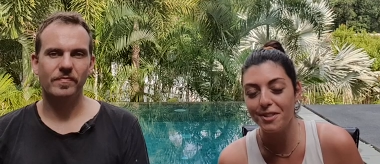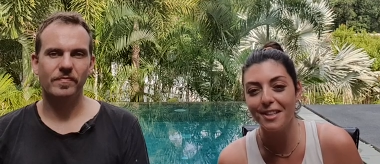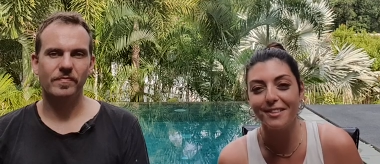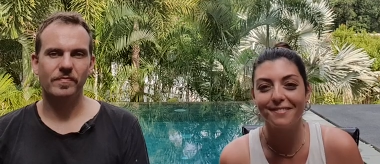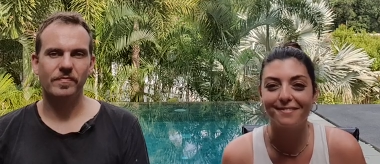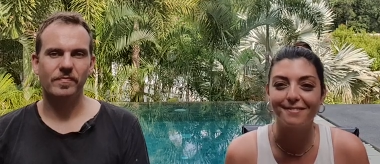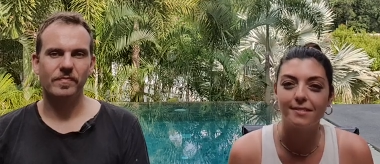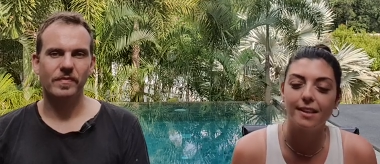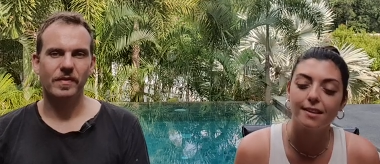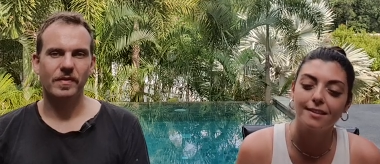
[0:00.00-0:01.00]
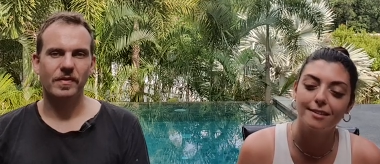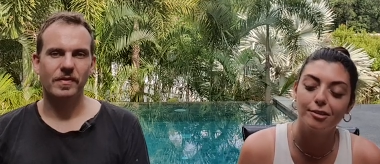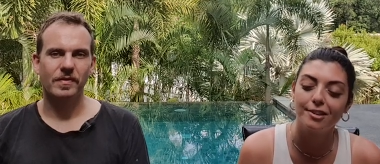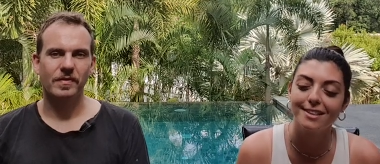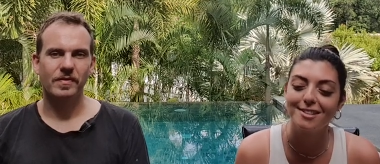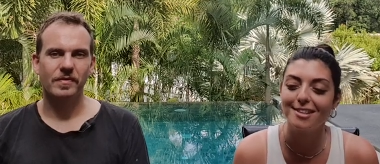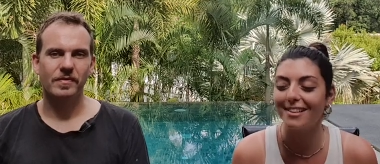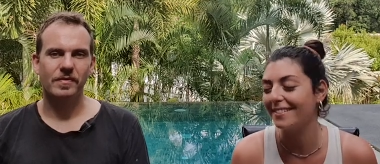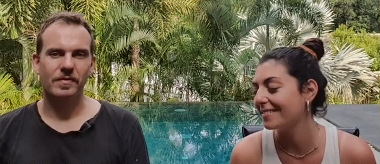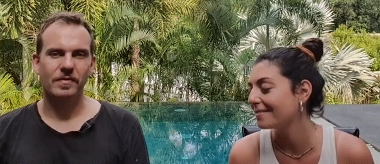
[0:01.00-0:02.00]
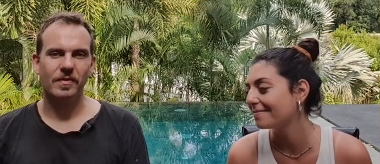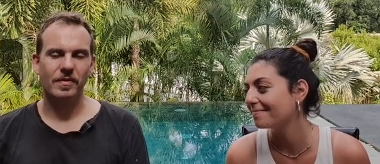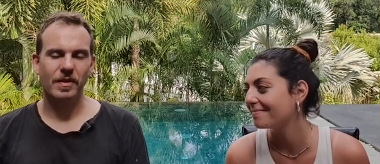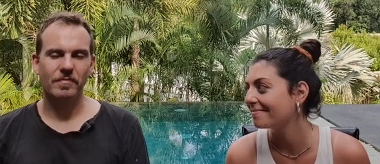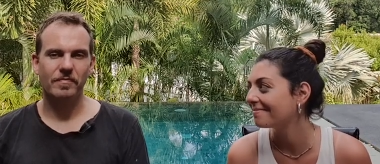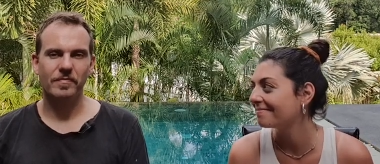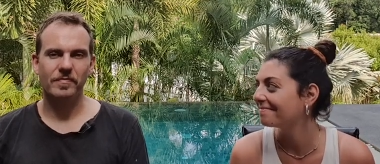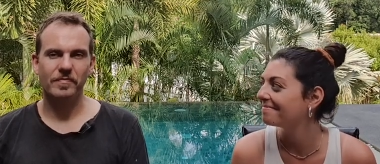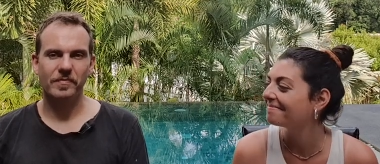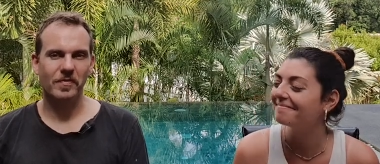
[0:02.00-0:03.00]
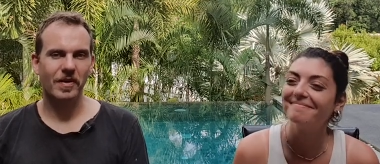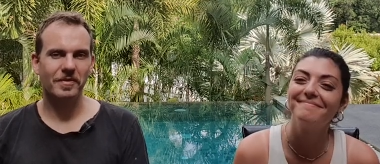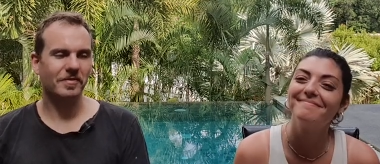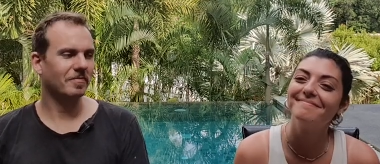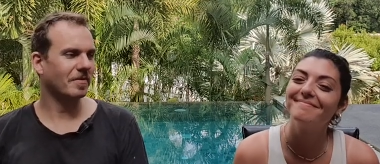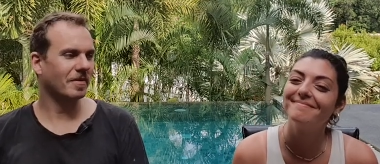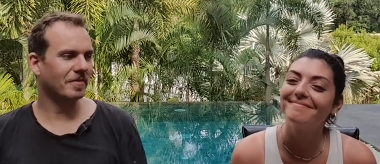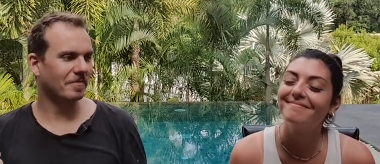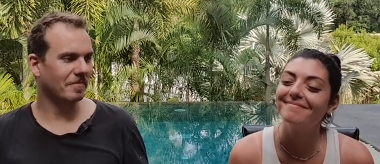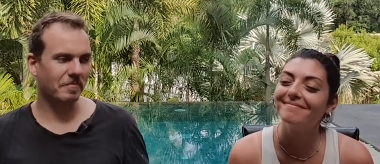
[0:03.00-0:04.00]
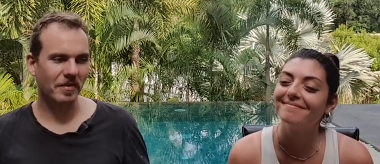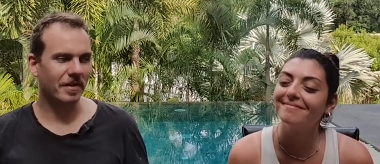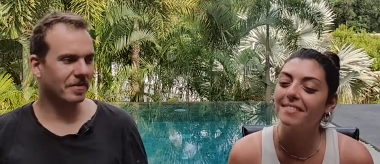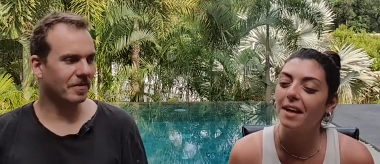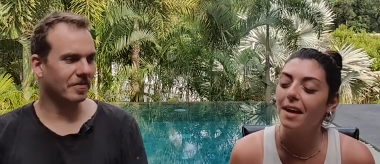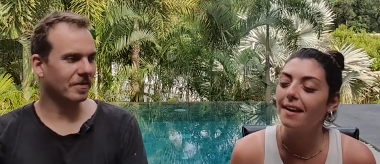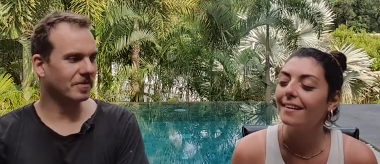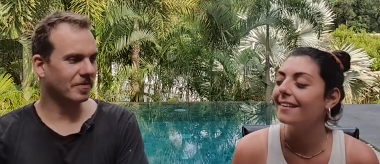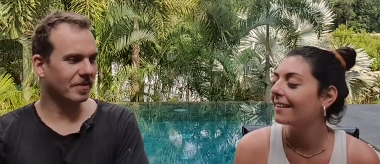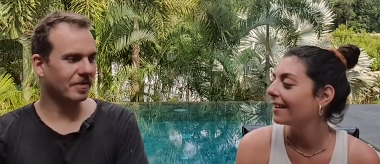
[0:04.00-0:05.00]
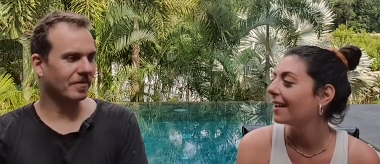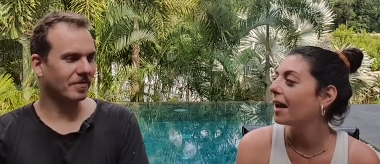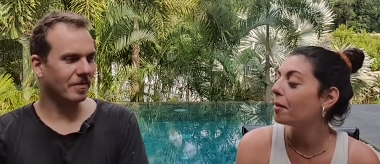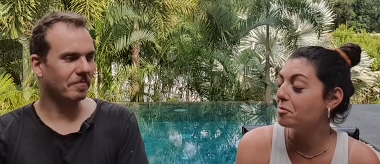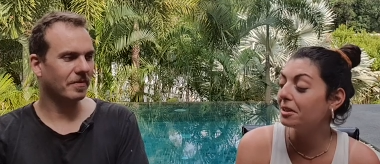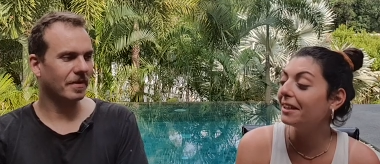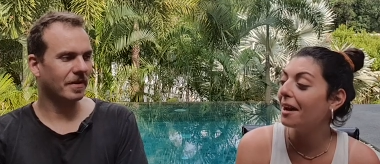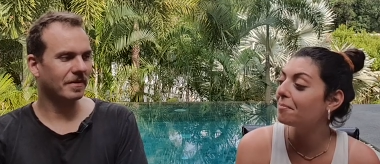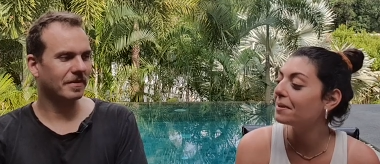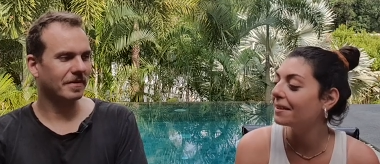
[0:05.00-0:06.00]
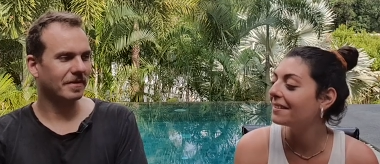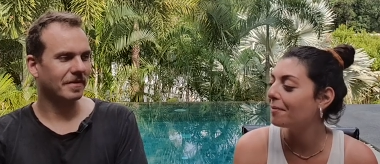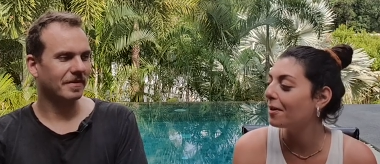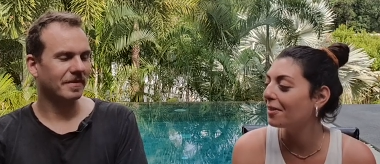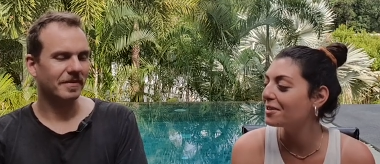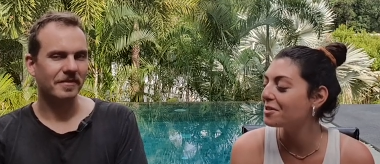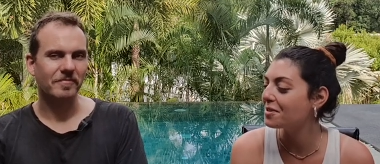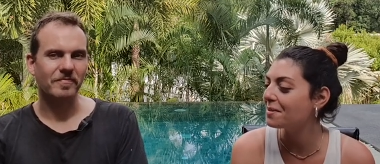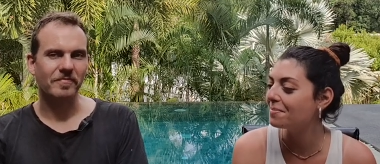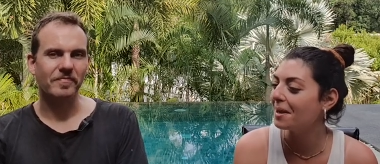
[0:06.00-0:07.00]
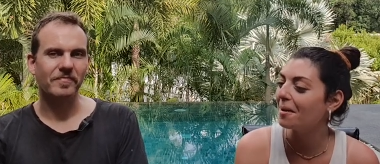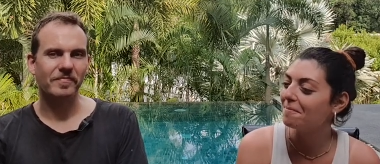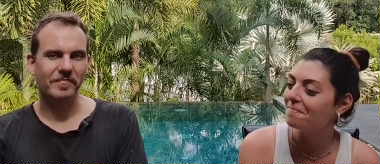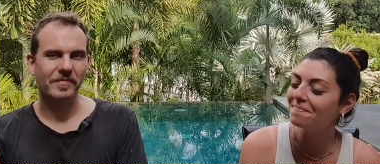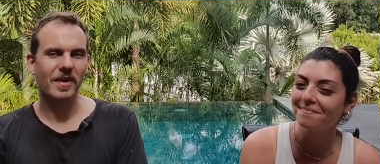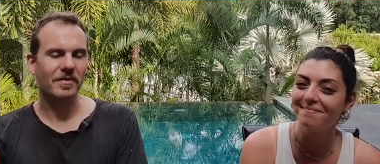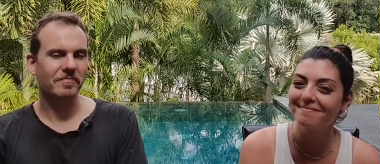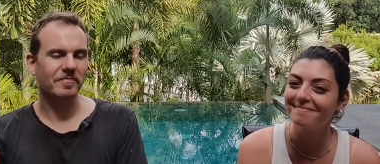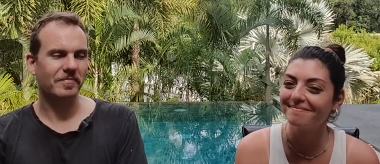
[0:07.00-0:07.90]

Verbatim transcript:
Speaker 1: see, like till next year.
Speaker 2: Okay. Great. Well, I'm glad you enjoyed your trip. I'm really happy
Speaker 1: about this trip. Yeah.
Speaker 2: Yeah.